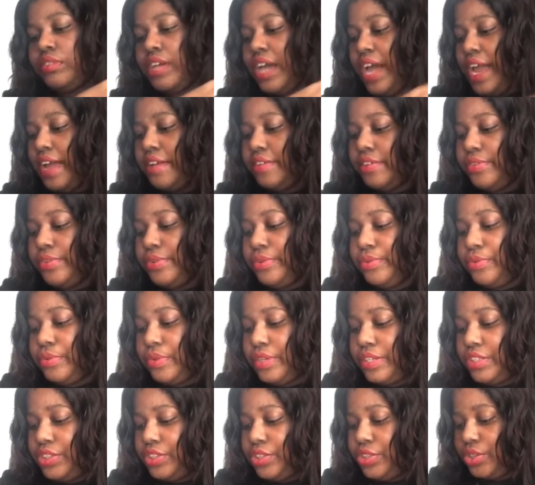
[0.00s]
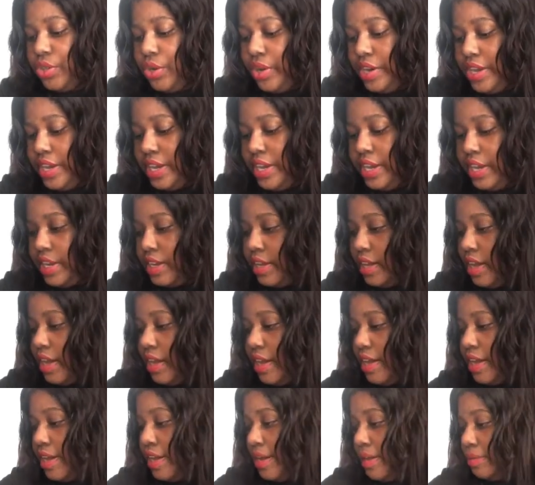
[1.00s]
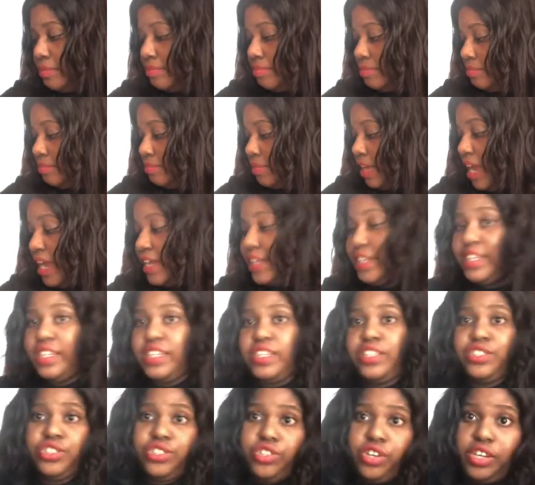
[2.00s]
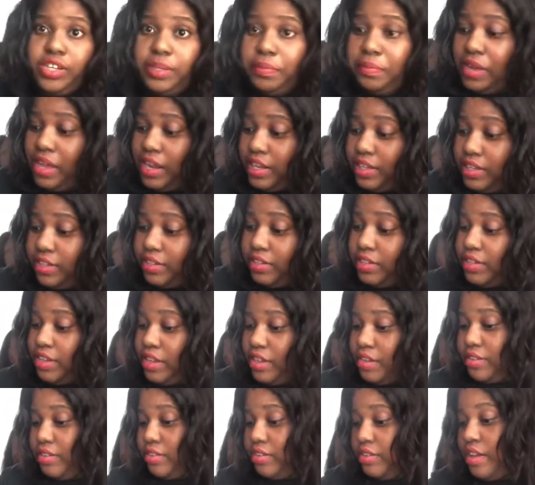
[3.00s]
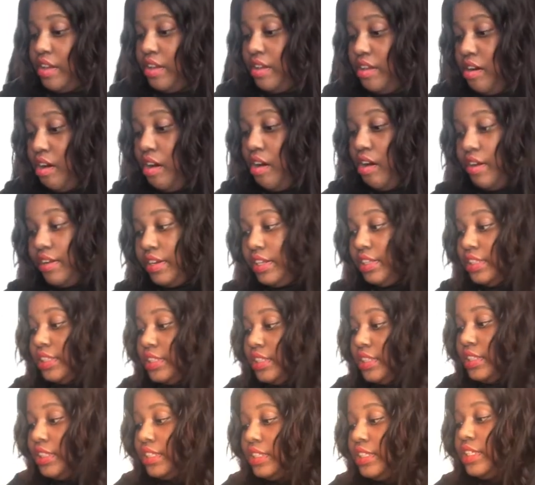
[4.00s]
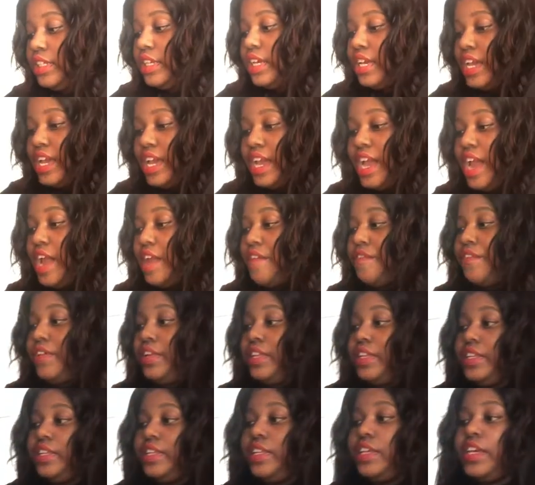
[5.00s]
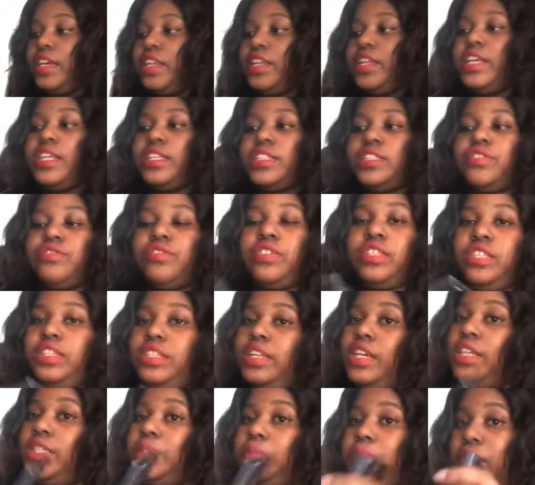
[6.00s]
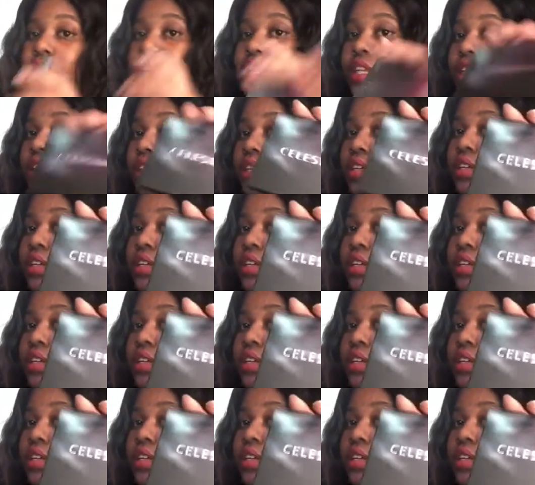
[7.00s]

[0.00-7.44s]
I do enjoy it. I did enjoy the palette, honestly. I really did. It's a really nice palette.